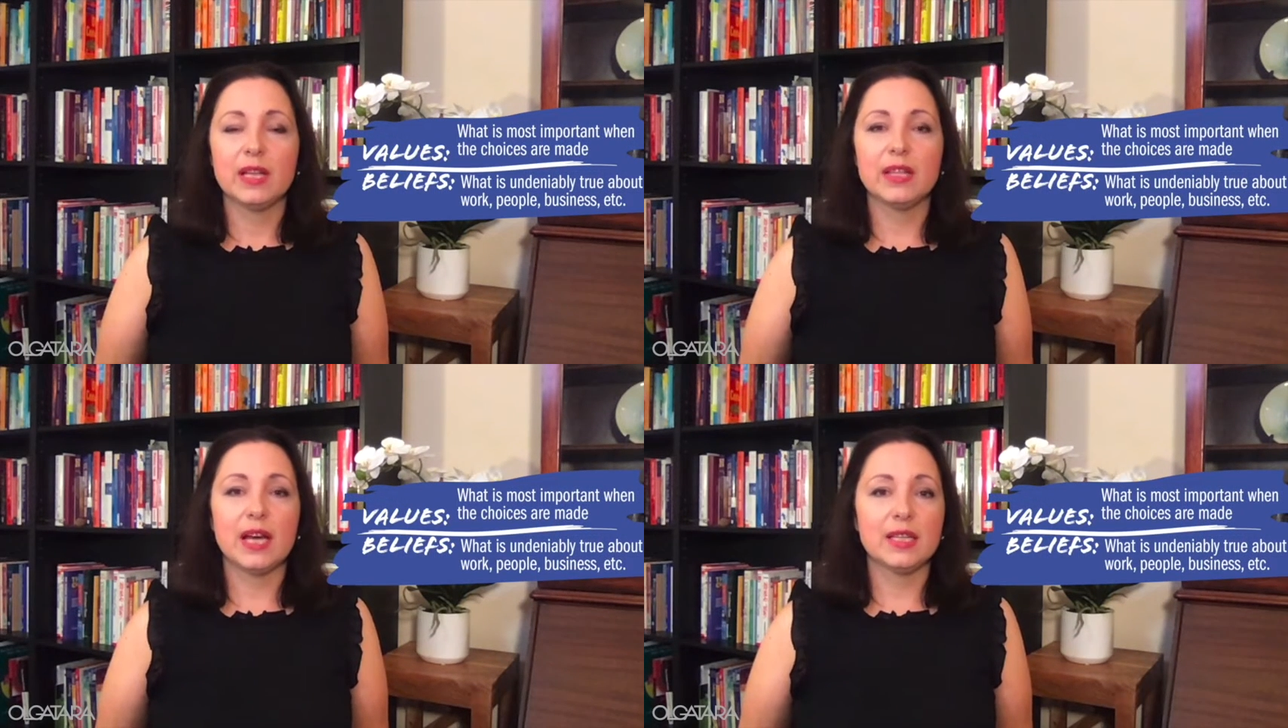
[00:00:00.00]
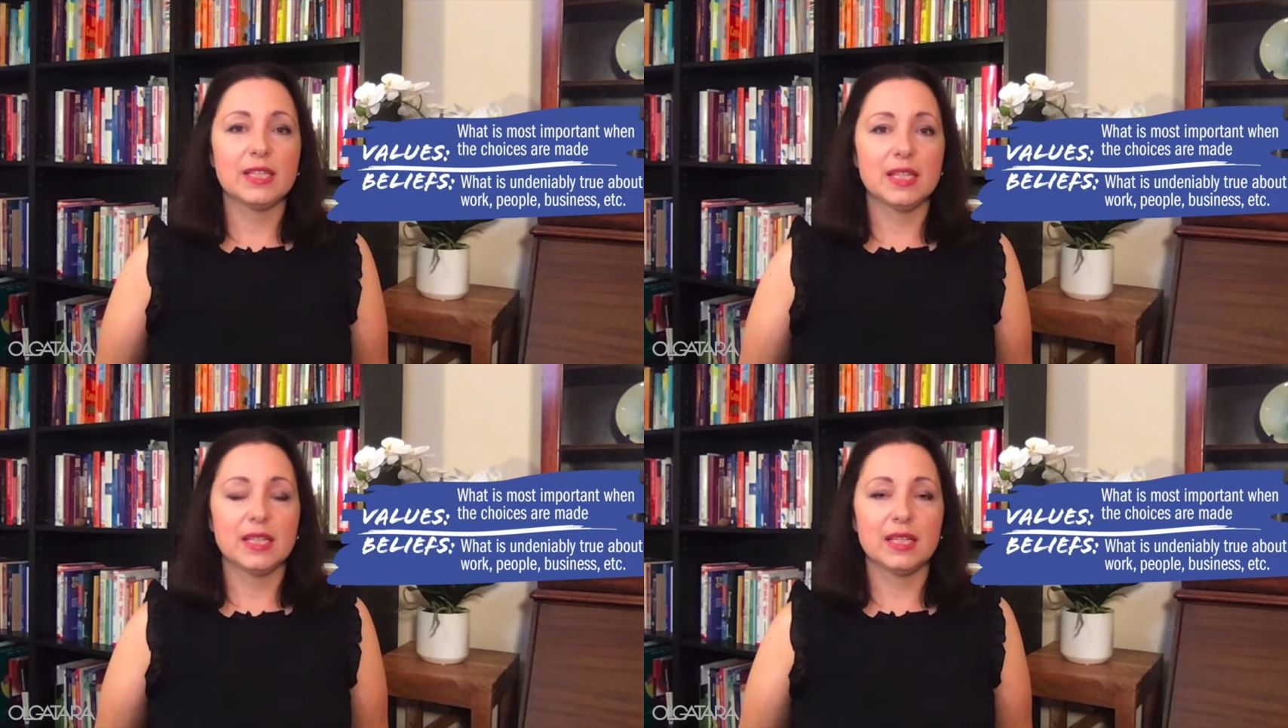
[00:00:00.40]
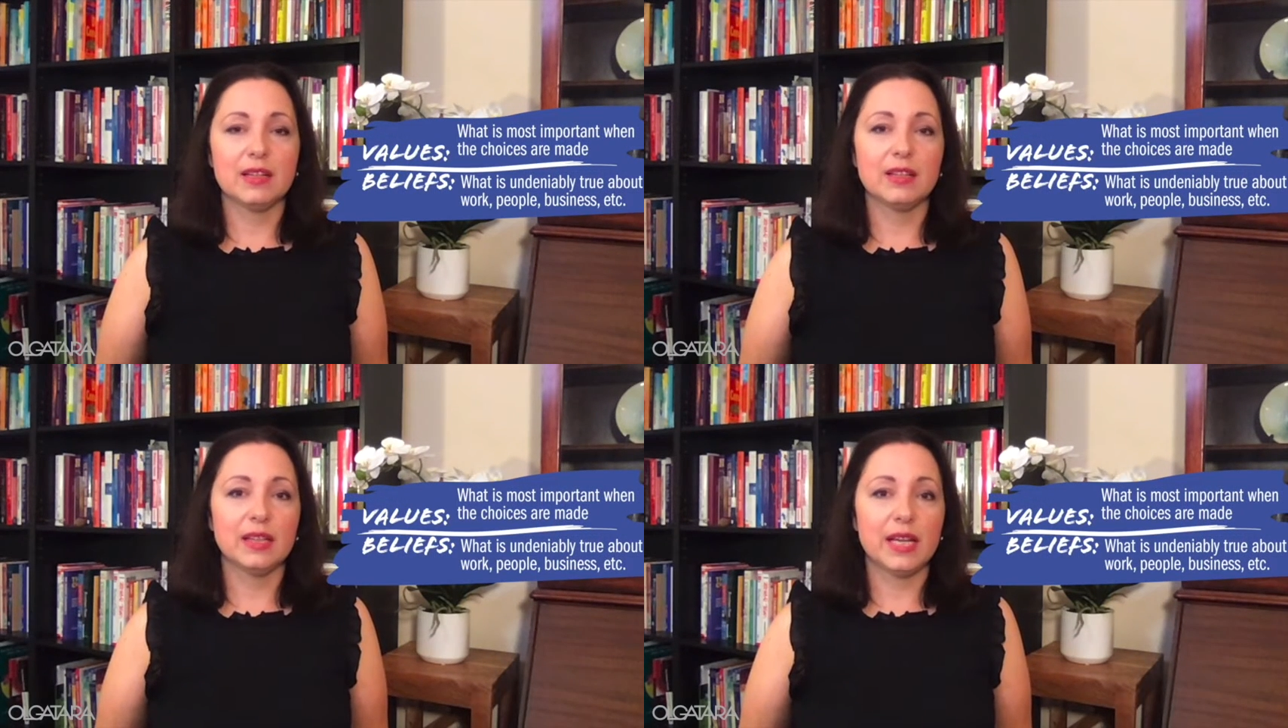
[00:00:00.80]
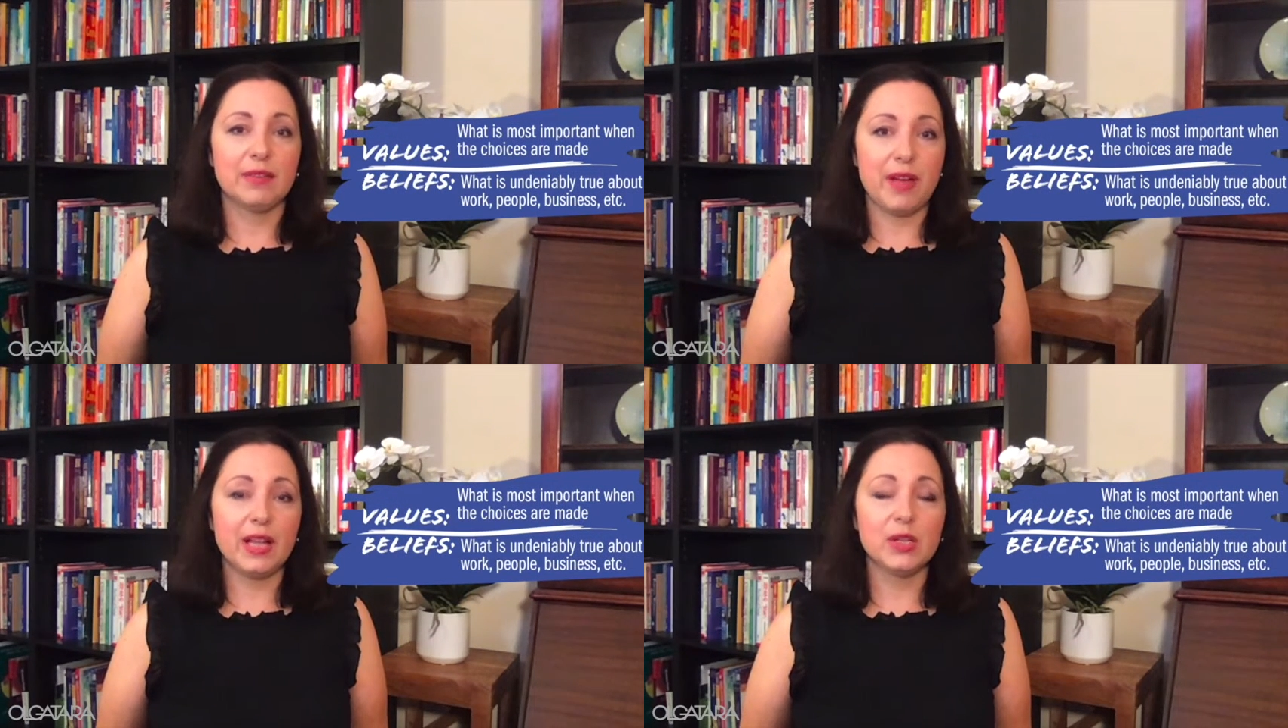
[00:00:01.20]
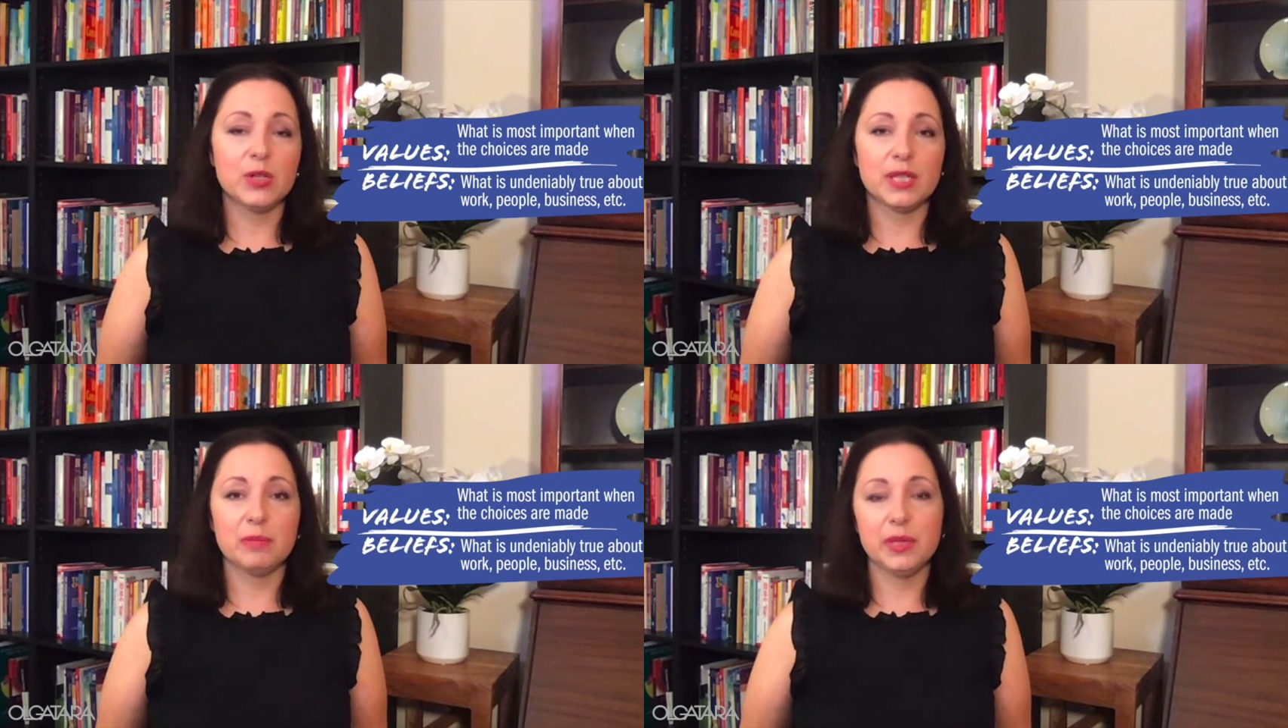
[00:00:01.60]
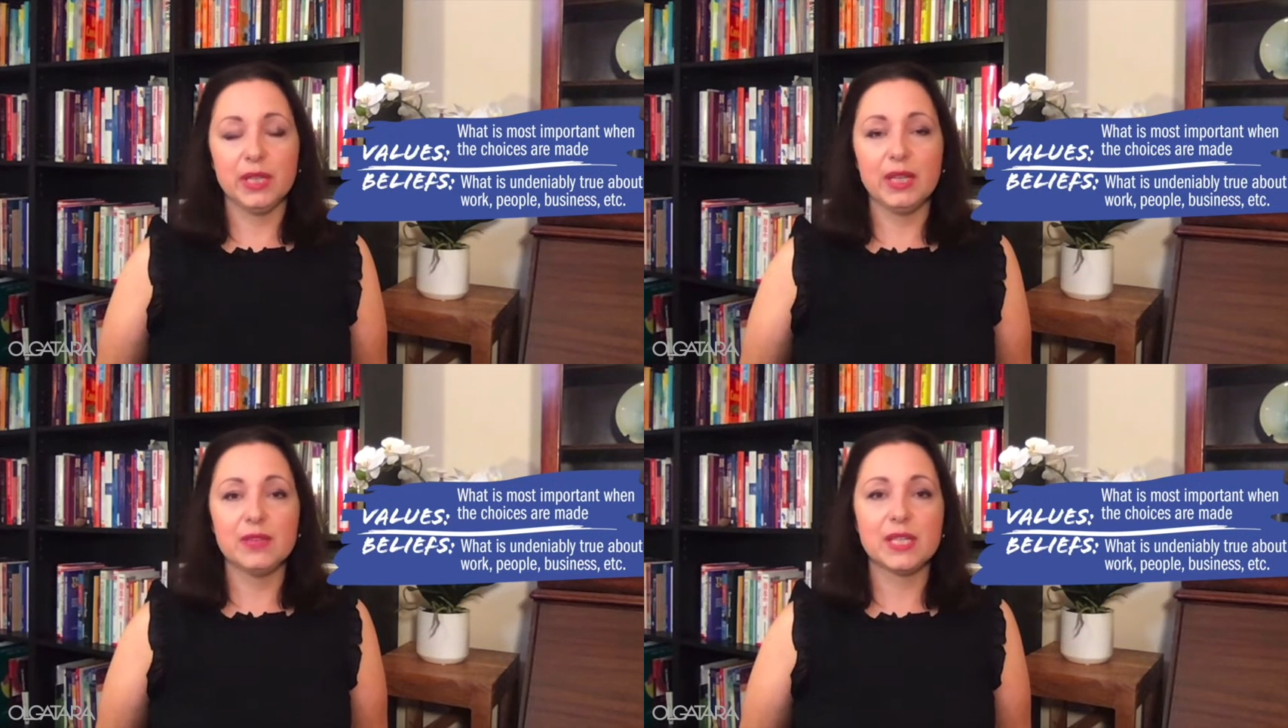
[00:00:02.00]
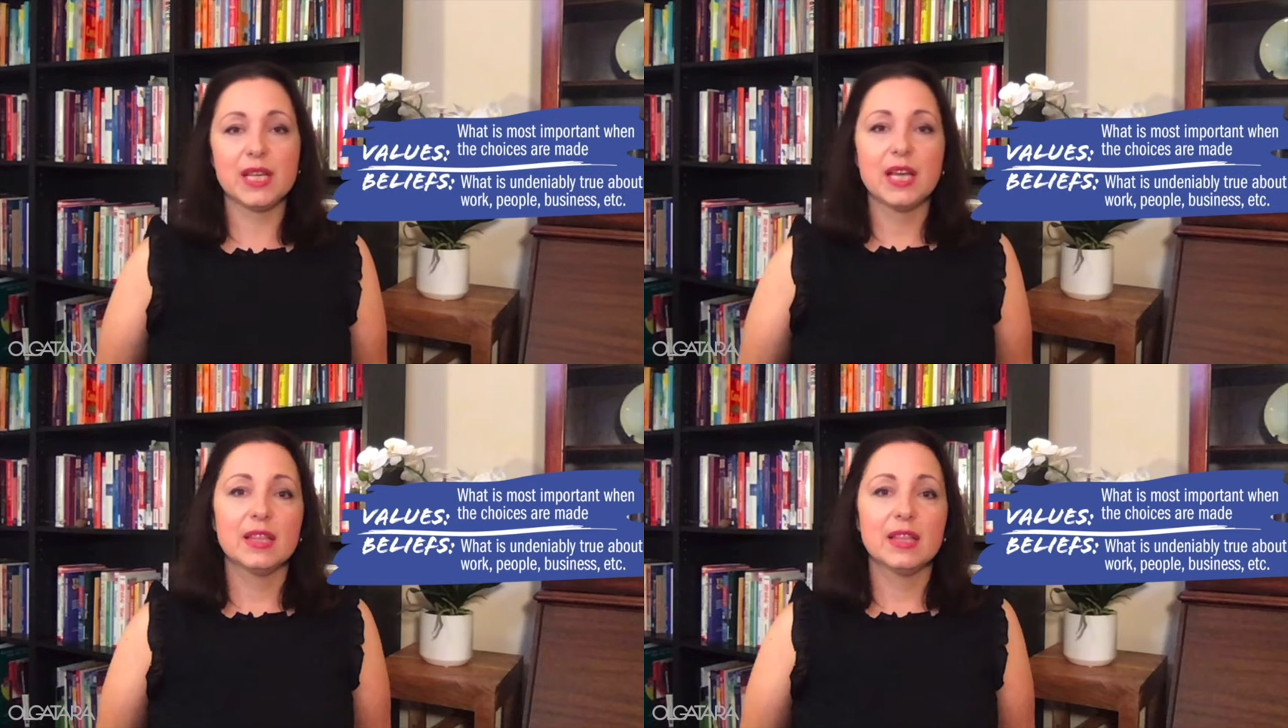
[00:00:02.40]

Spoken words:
that like values and beliefs